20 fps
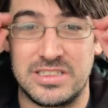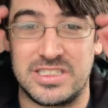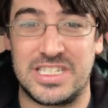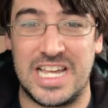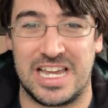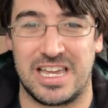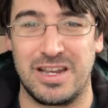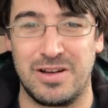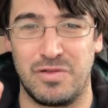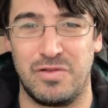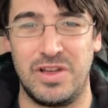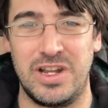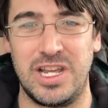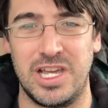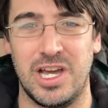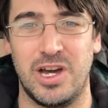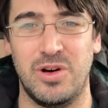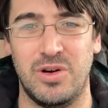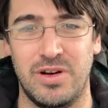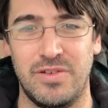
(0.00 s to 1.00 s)
second
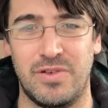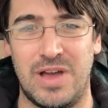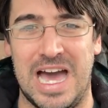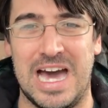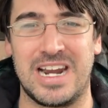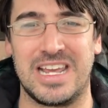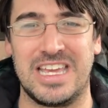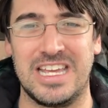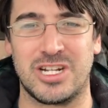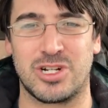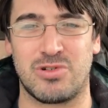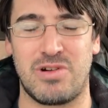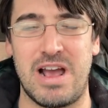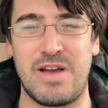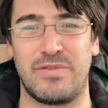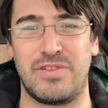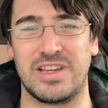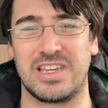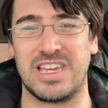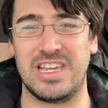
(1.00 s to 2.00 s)
video of how to get
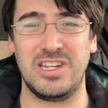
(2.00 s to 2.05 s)
traffic.